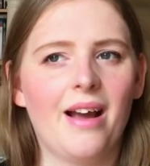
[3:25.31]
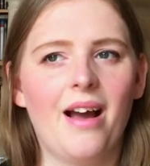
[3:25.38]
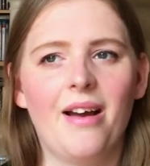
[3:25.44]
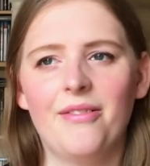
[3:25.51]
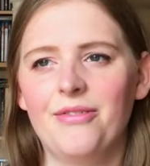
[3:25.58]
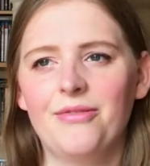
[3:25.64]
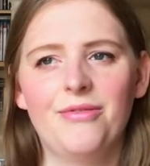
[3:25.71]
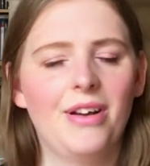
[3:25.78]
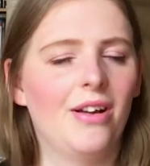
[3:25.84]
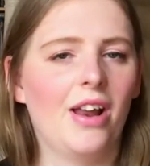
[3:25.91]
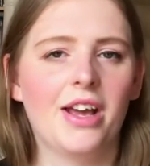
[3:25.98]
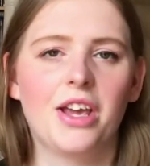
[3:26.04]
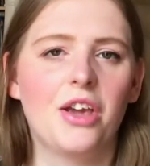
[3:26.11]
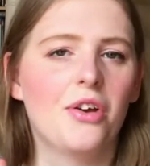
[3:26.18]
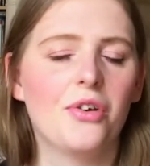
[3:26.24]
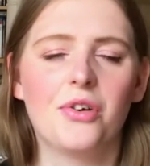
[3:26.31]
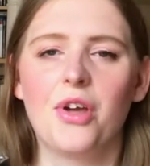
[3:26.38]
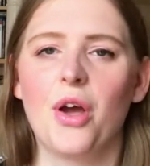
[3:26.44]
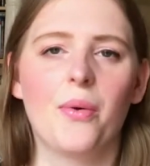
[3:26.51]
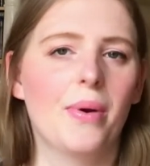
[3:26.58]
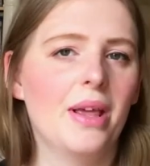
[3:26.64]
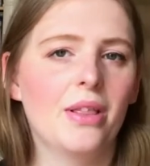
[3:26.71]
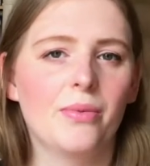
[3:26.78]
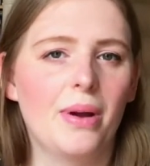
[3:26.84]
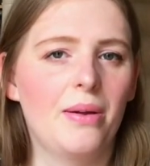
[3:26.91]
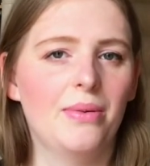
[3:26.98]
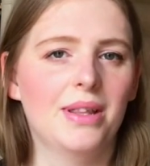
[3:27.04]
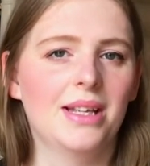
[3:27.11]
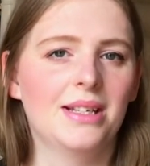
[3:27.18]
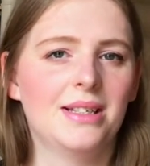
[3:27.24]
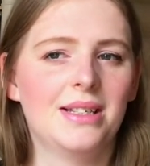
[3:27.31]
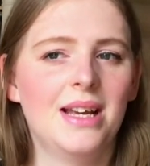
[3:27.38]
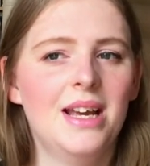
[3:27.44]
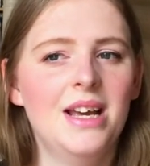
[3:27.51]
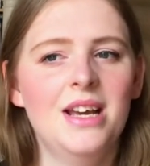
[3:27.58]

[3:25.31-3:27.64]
I feel like you could go either way with this.